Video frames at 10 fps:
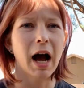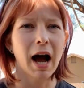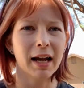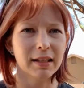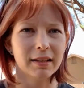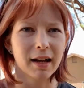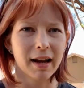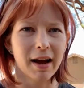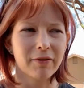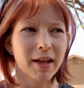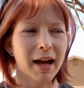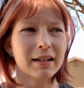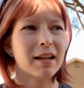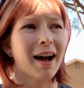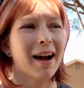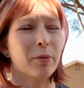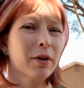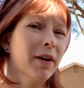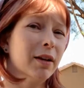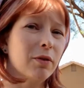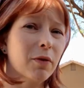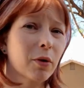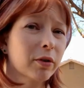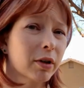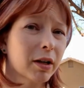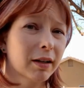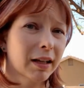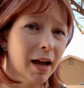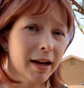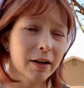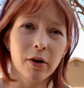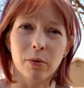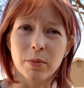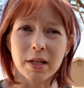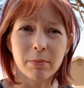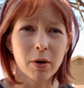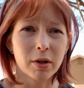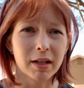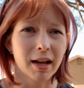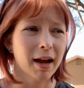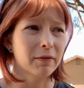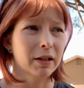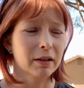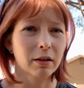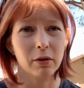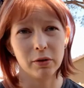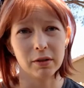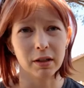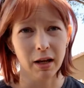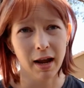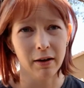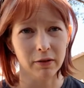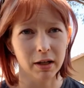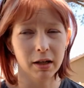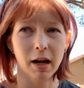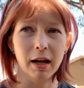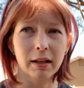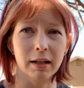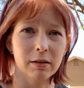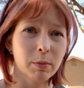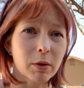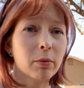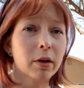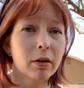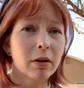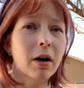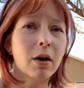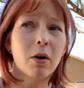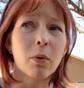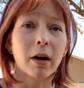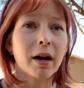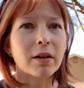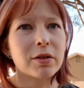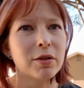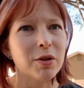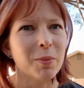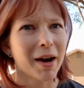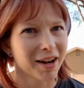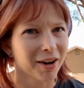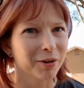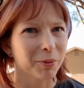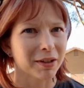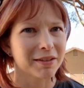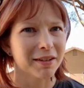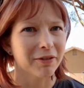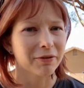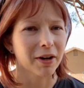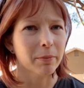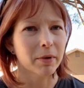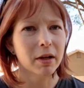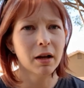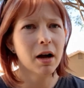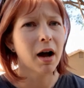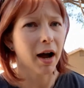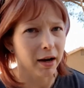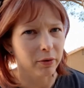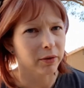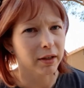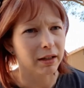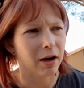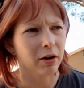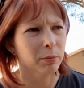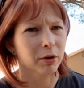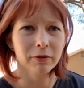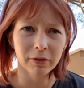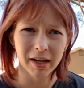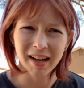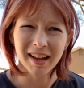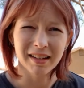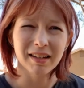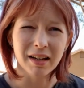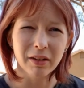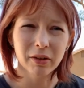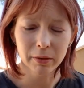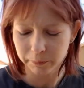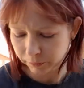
I did not have that. I would have had to have ordered it online. Home Depot didn't have it, Lowe's didn't have it, and let's be real, where else do you buy hardware stuff from? I don't think Harbor Freight had it either.